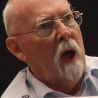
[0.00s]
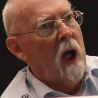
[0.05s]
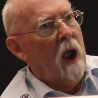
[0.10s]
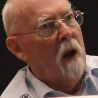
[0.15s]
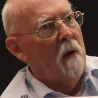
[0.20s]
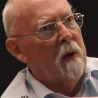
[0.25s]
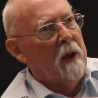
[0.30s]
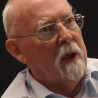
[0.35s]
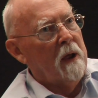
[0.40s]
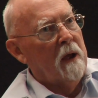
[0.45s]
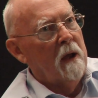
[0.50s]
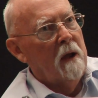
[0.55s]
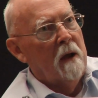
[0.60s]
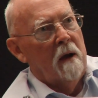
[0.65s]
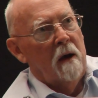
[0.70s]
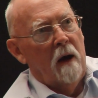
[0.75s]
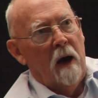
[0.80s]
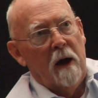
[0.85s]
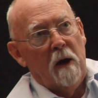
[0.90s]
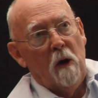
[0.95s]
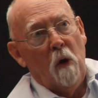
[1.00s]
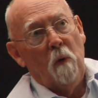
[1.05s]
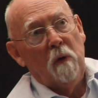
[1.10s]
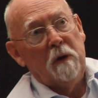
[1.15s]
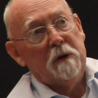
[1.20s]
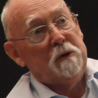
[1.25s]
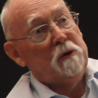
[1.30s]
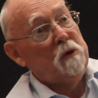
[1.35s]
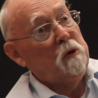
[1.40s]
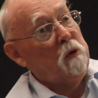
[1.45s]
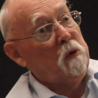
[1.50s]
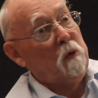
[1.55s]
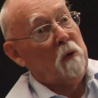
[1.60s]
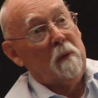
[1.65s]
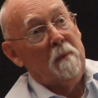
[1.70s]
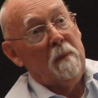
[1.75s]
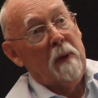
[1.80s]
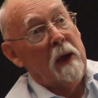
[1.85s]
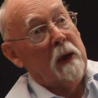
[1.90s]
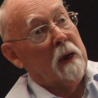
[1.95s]
Harry, I always knew you
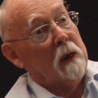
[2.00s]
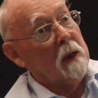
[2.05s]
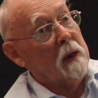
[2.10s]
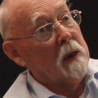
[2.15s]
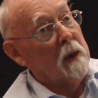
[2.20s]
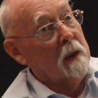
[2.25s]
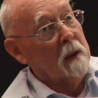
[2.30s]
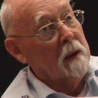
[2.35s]
would make it."